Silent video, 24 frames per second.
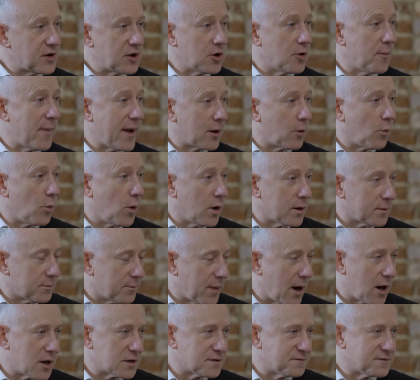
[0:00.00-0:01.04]
no matter what
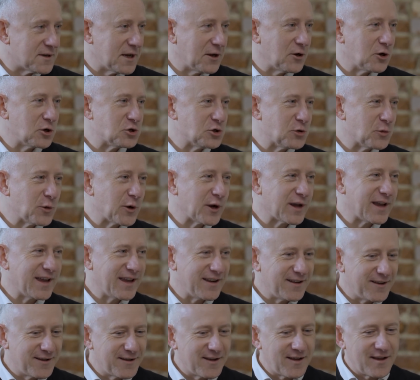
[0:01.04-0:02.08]
part of technology you work
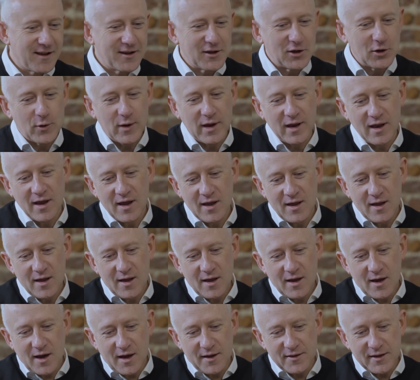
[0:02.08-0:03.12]
in.
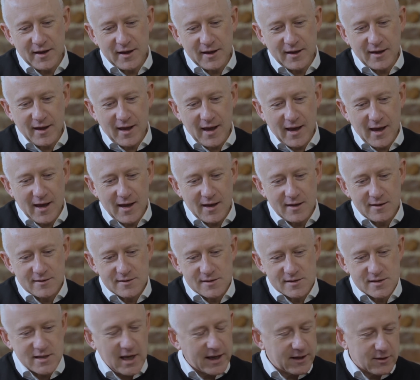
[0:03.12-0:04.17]
I think
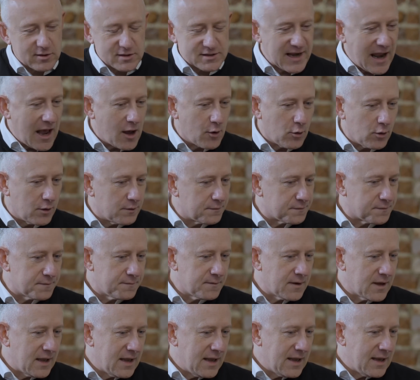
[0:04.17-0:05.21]
cycles now of
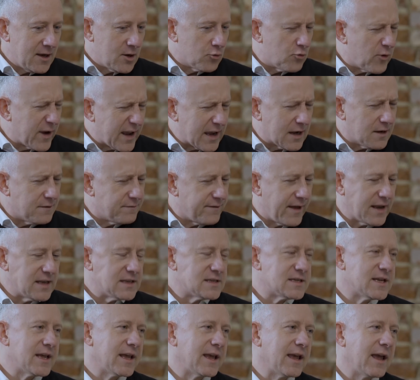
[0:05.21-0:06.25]

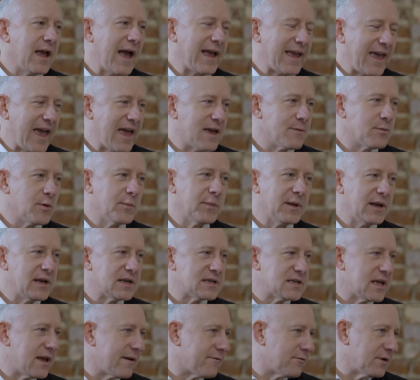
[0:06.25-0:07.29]
reinventing a
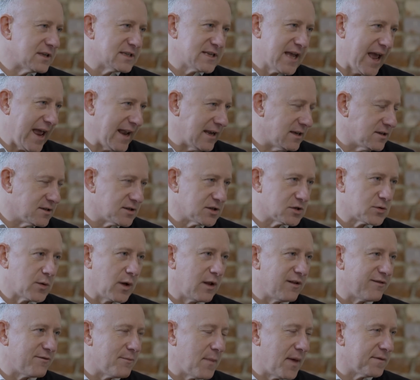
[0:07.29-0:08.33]
capability every 10 to
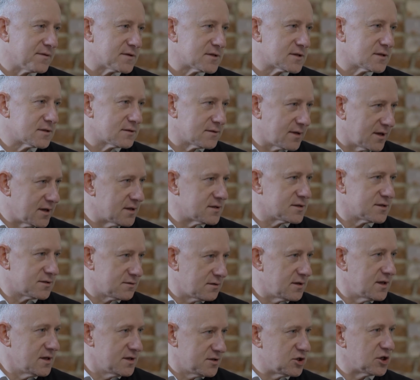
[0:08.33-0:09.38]
12 months is
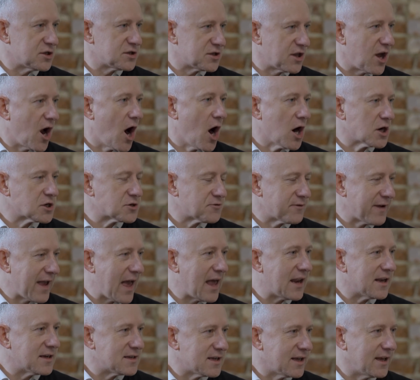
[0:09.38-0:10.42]
just the harsh
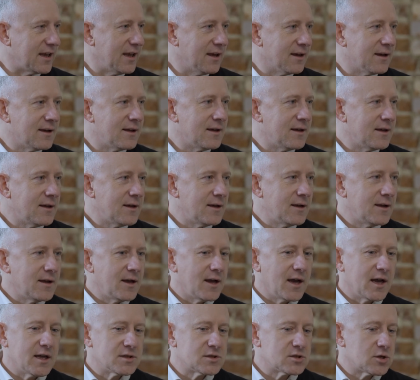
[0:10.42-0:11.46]
reality.
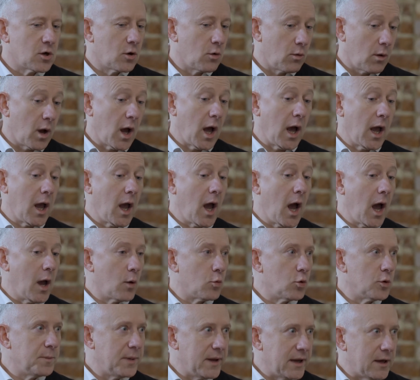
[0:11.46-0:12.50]
And so I
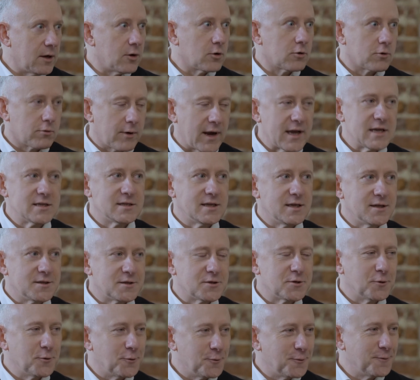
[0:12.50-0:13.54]
would be crazy
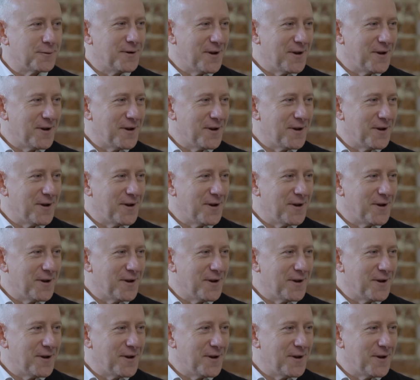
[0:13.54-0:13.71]
to